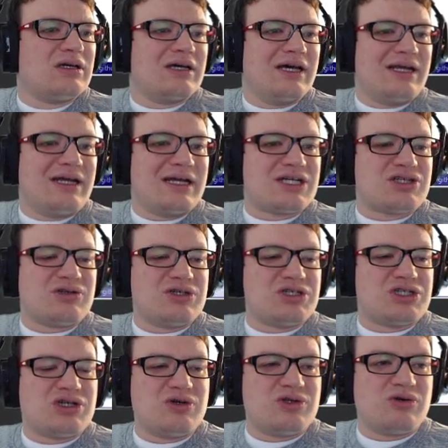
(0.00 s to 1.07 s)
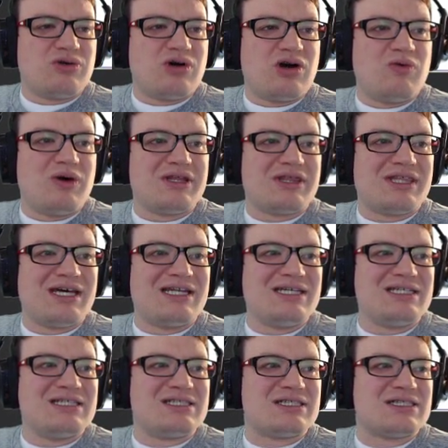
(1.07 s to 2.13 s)
and actually showed you all what that
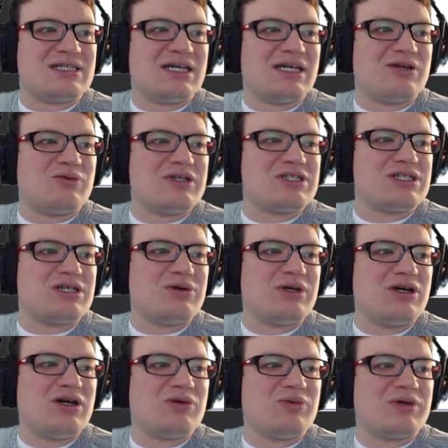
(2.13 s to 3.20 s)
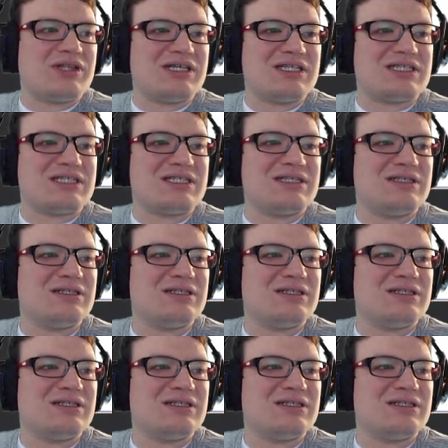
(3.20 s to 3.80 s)
is and what is going on with it.